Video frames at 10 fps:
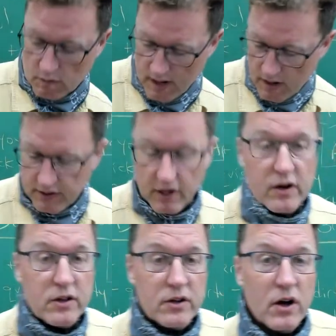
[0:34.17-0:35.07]
around
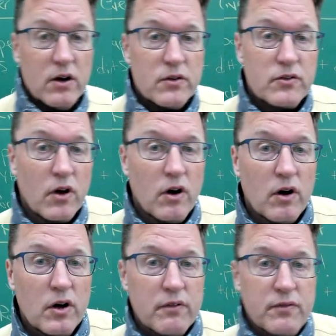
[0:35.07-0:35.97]
here, you know.
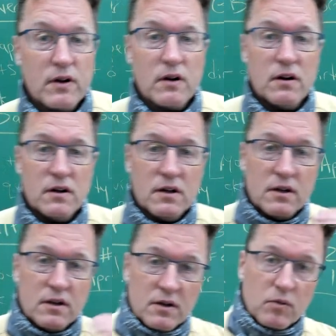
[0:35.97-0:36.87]
So if you're
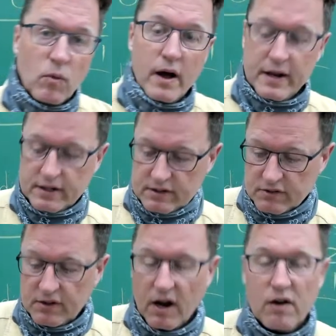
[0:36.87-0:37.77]
wanting to
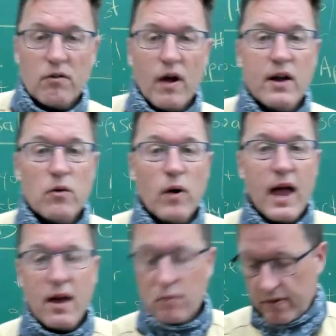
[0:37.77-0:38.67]
start right
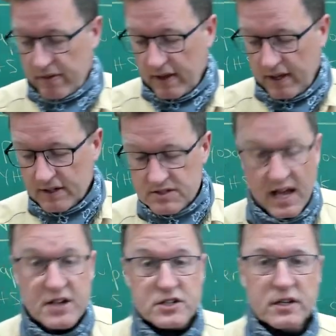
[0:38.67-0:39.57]
away with the
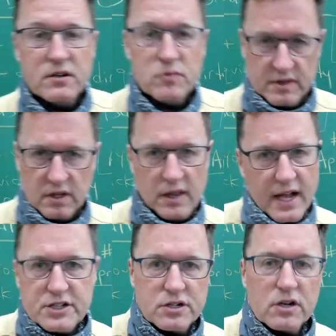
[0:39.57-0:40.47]
session, with the
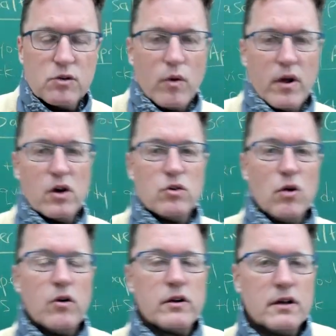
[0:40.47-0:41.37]
lecture, quote
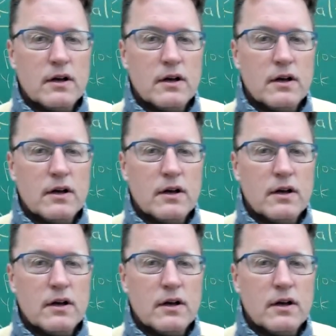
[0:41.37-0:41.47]
unquote,